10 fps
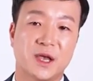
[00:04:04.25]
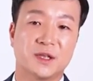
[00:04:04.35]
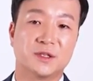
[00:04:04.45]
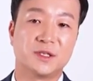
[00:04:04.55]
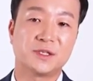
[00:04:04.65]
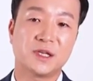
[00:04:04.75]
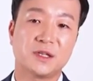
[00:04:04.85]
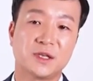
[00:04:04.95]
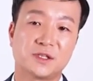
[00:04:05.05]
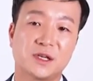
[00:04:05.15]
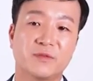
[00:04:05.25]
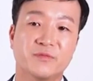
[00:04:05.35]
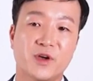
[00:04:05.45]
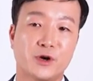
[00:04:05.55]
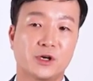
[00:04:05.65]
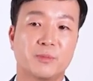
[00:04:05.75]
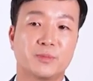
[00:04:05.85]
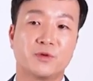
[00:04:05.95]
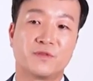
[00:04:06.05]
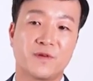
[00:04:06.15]
and DC-DC converter up
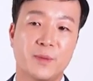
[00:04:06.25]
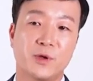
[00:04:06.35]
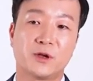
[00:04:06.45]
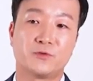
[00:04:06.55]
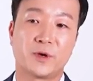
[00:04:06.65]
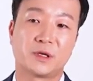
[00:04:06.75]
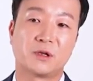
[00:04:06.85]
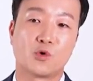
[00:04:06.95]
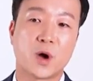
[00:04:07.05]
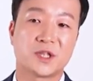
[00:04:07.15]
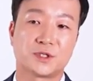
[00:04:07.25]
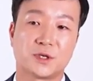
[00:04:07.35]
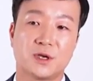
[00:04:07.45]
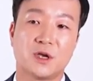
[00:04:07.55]
to 500 kilowatts,